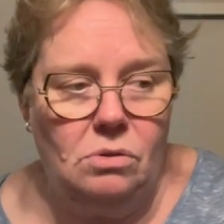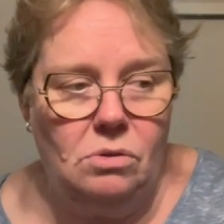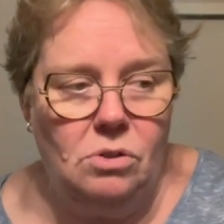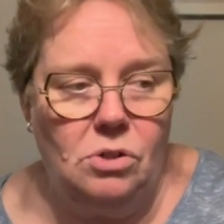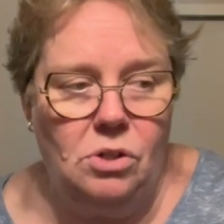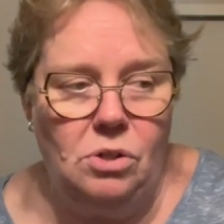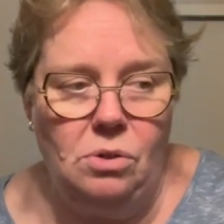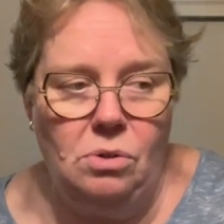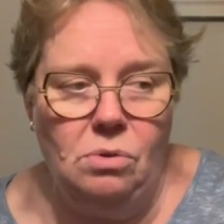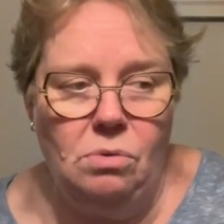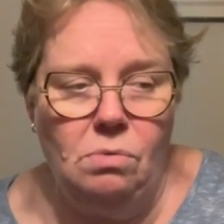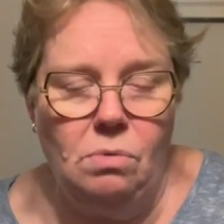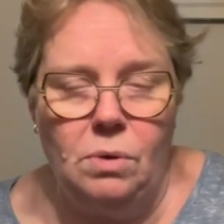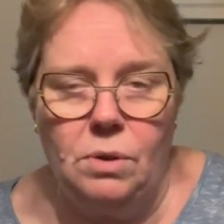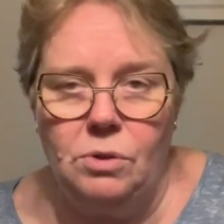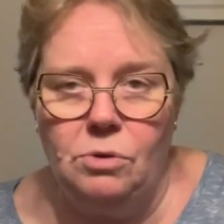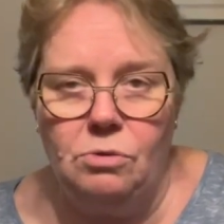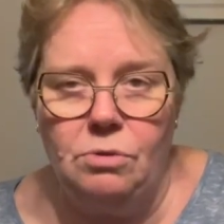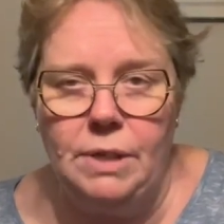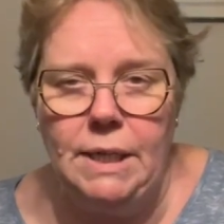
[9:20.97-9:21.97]
2 or
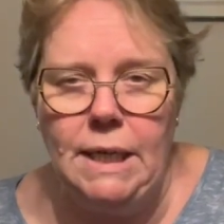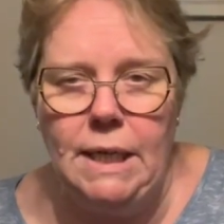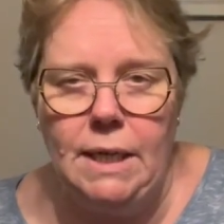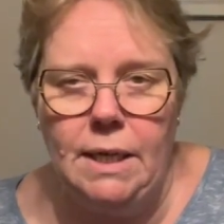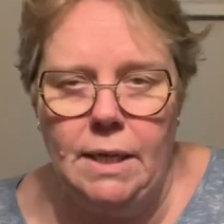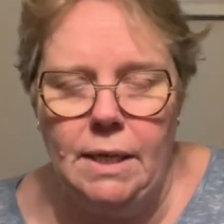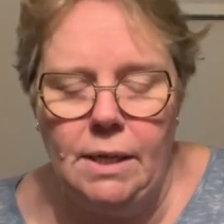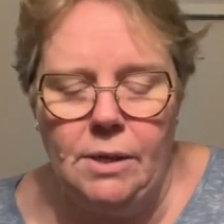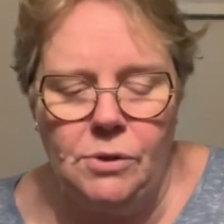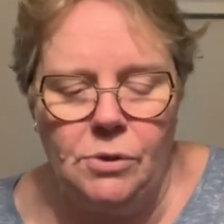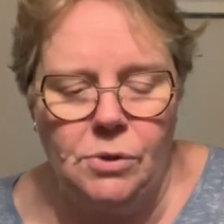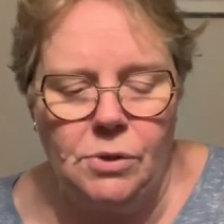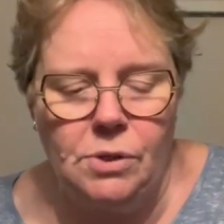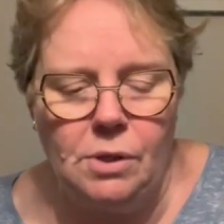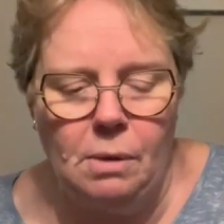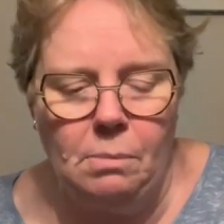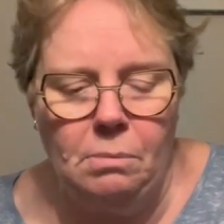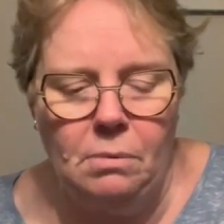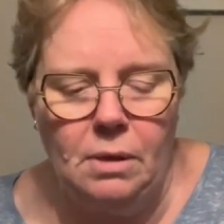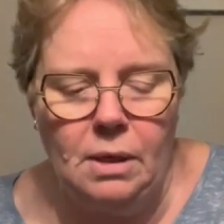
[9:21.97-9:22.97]
3 years or
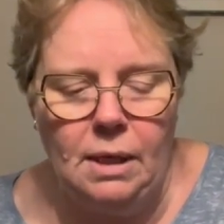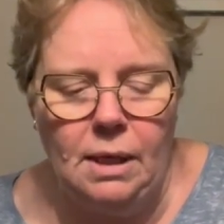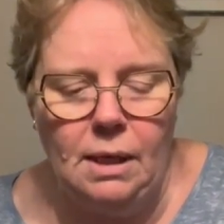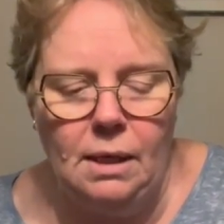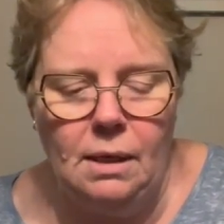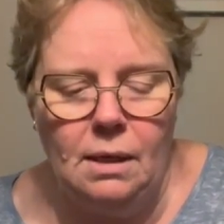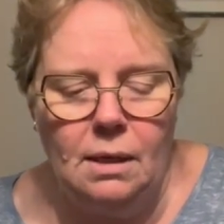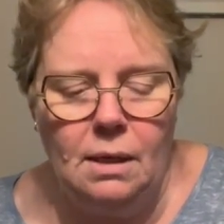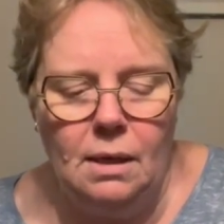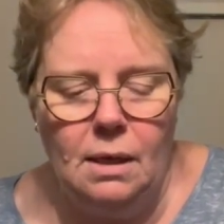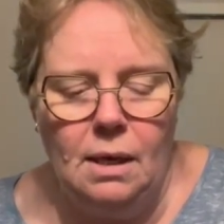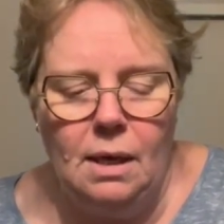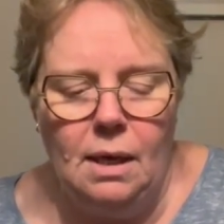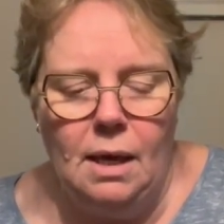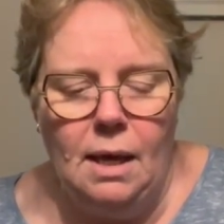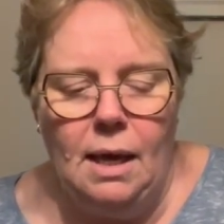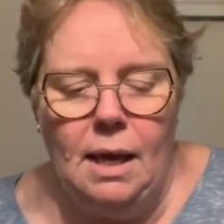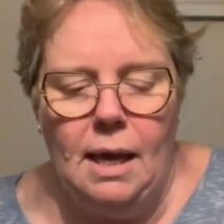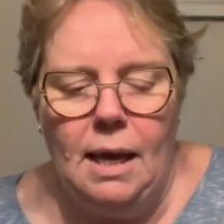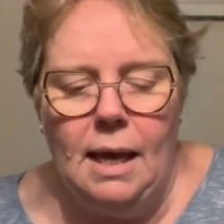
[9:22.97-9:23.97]
something,
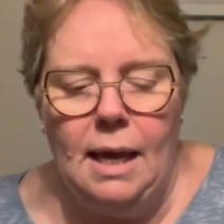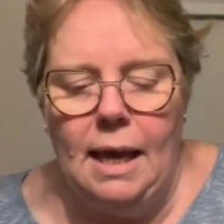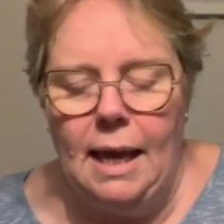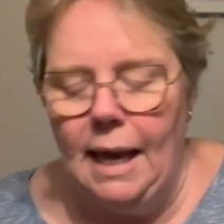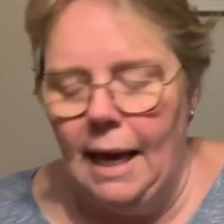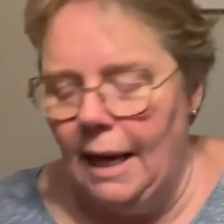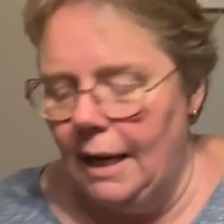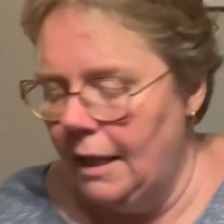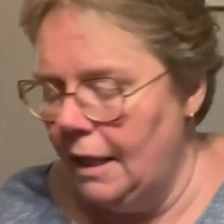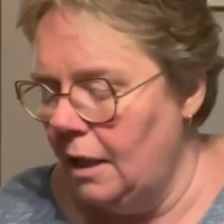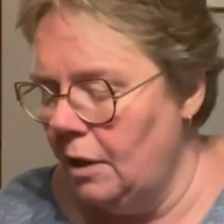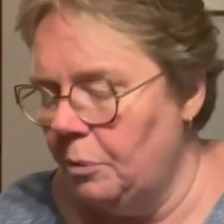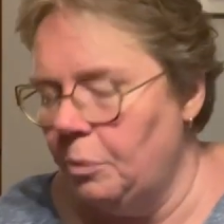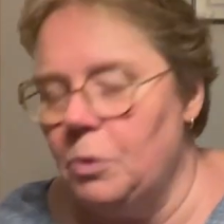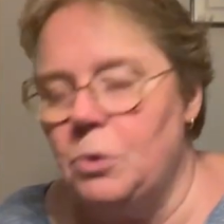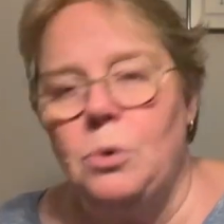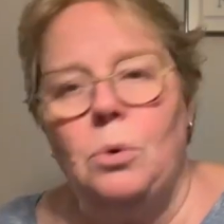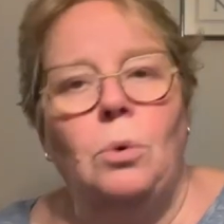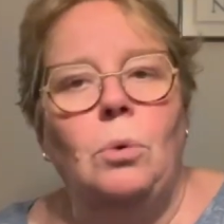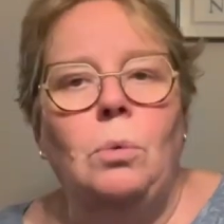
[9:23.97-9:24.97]
and it
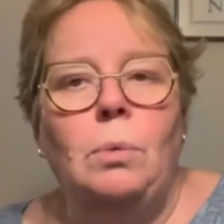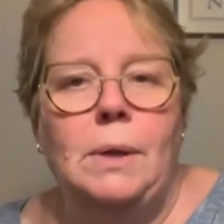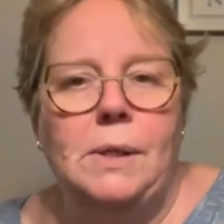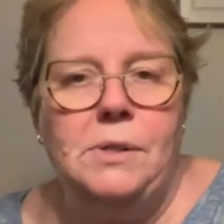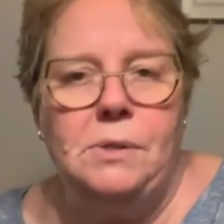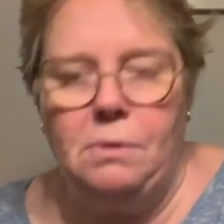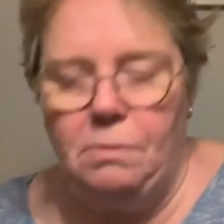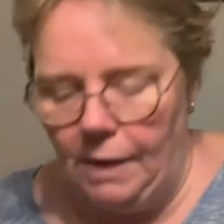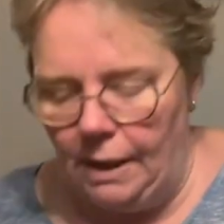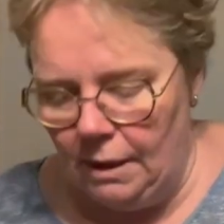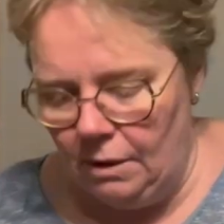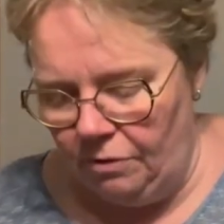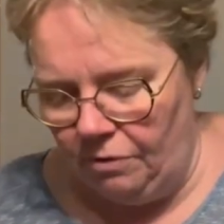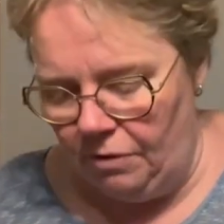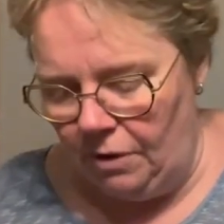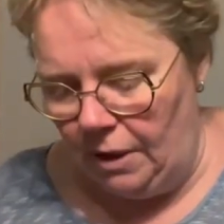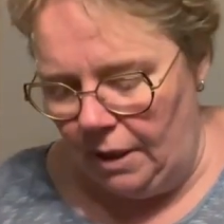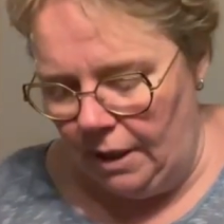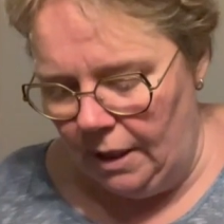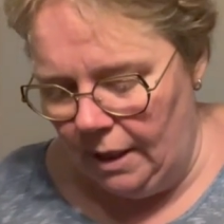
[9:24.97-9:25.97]
was always great
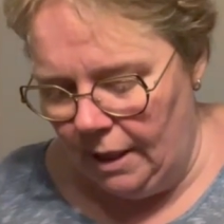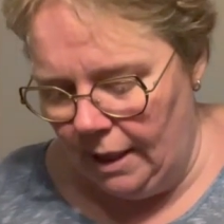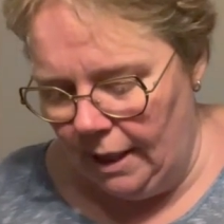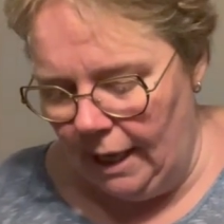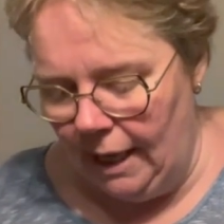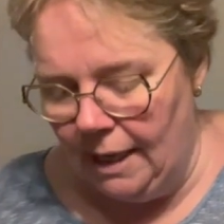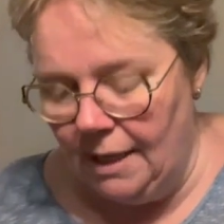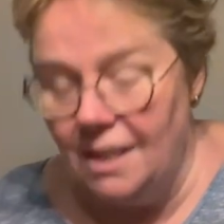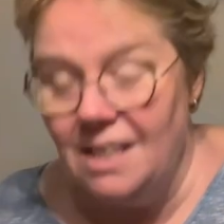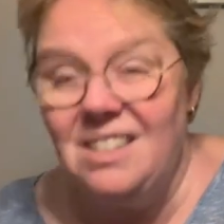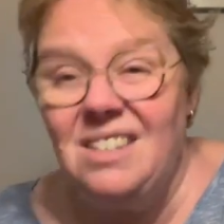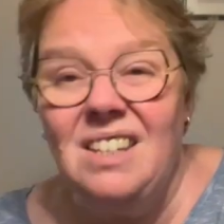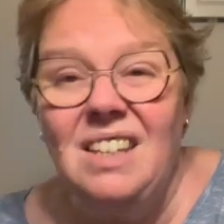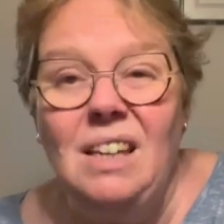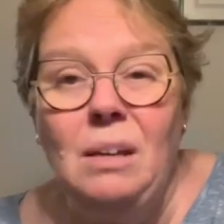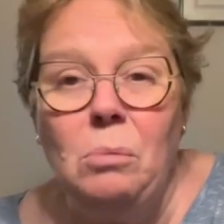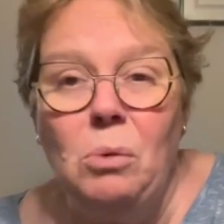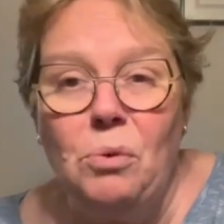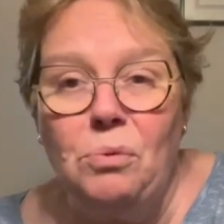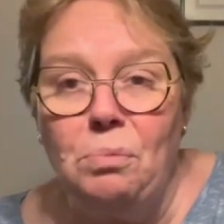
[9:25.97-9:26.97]
fun, and the
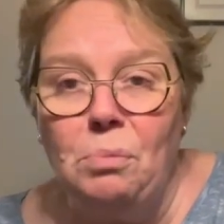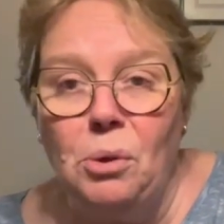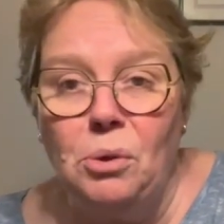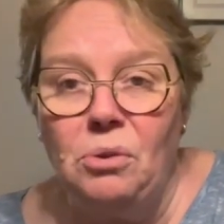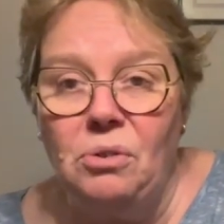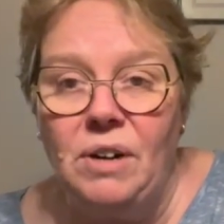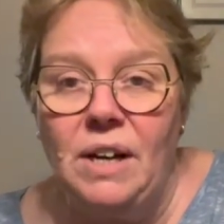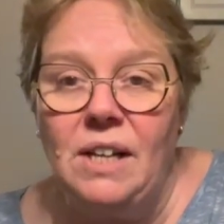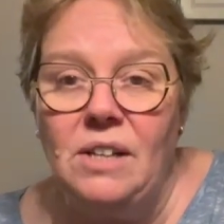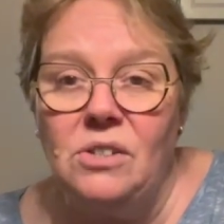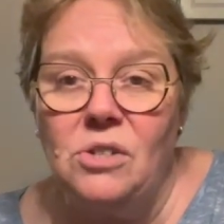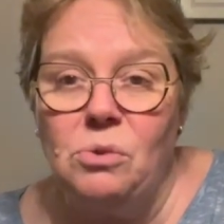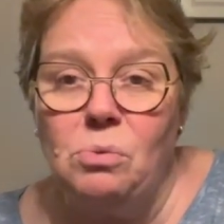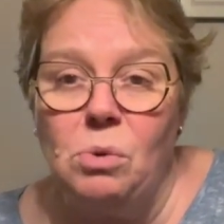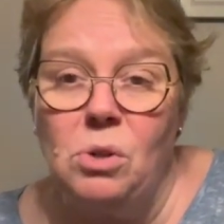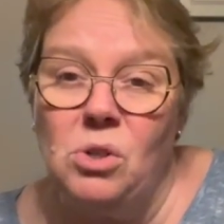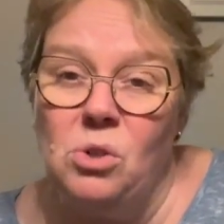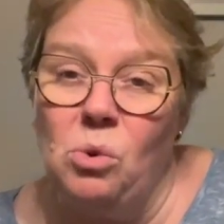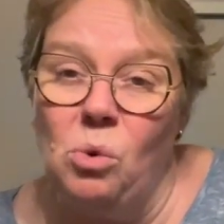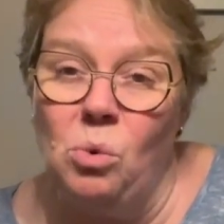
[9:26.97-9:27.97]
team of moderators
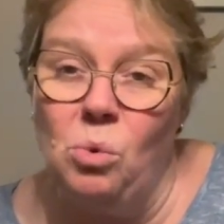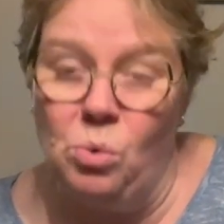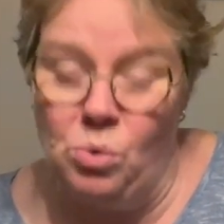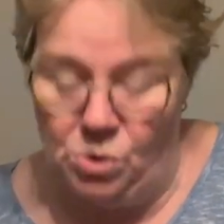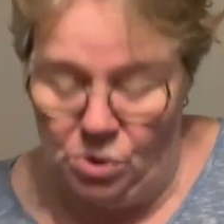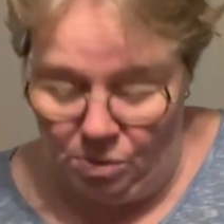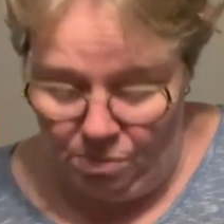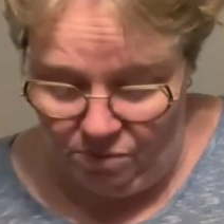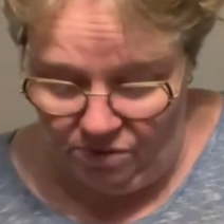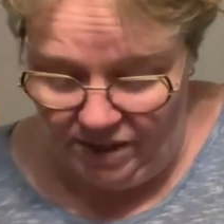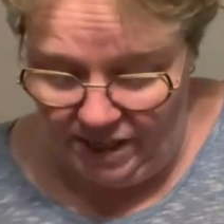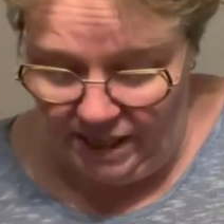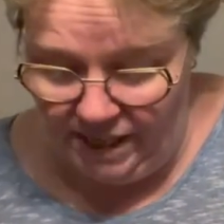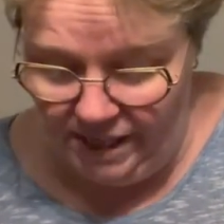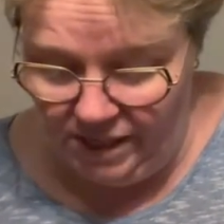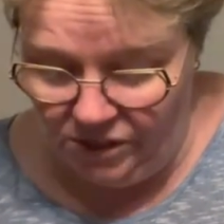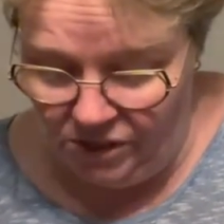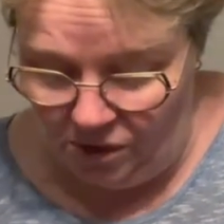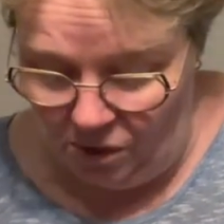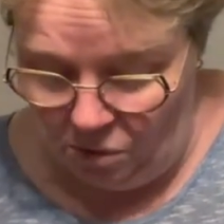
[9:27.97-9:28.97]
was awesome,
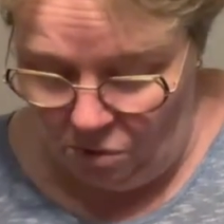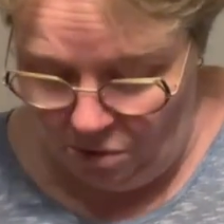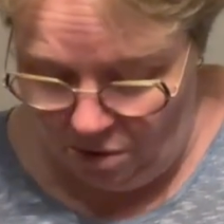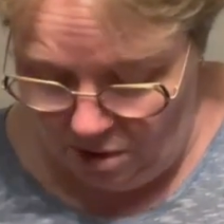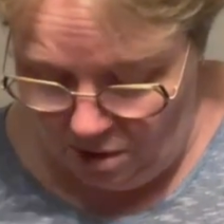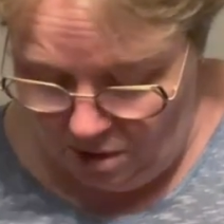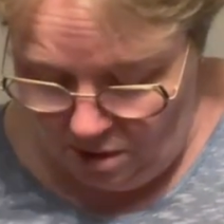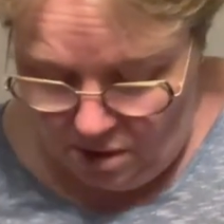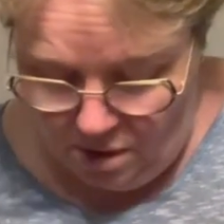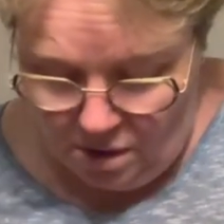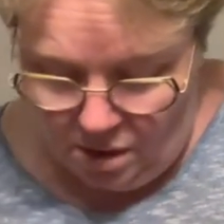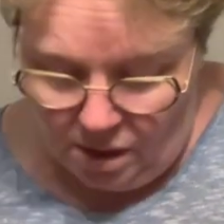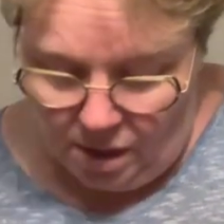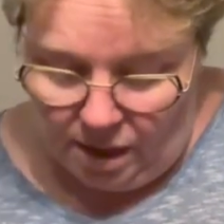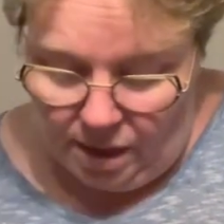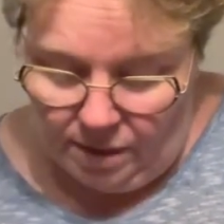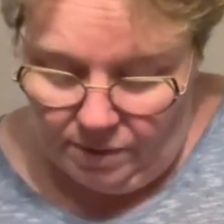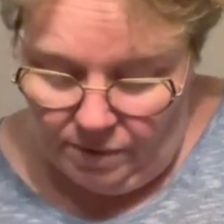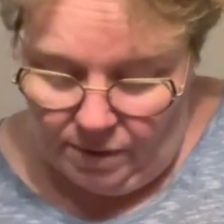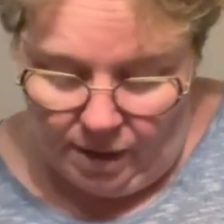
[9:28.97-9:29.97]
really. So
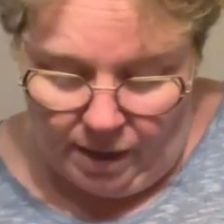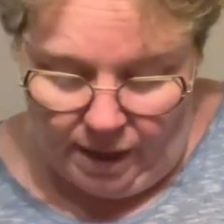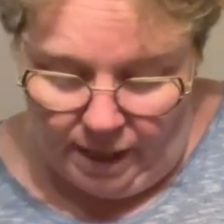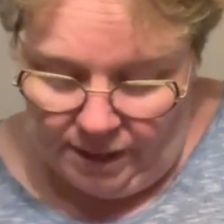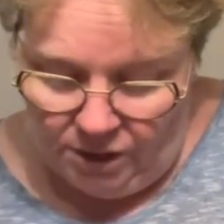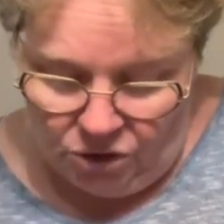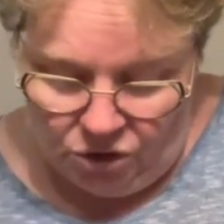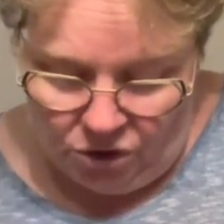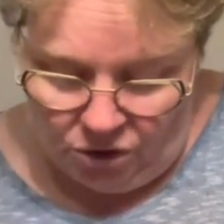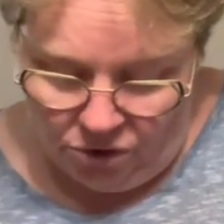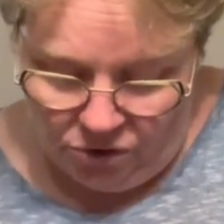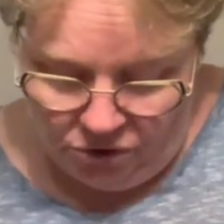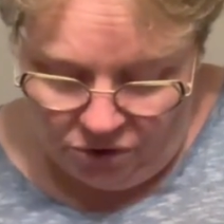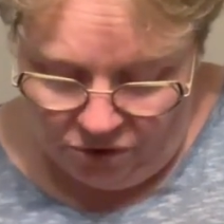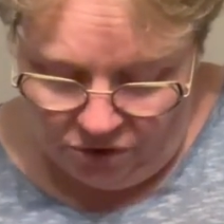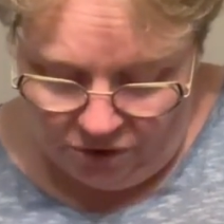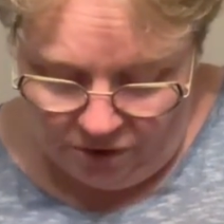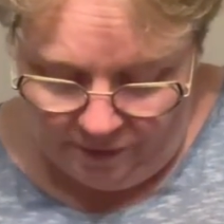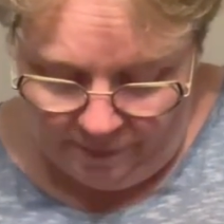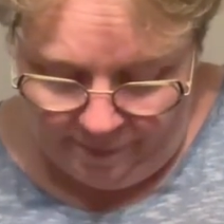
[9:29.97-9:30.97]
I
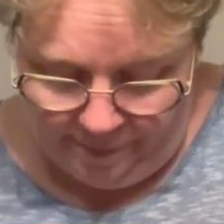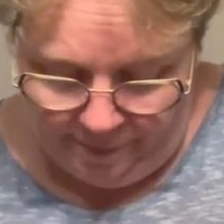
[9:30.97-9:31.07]
just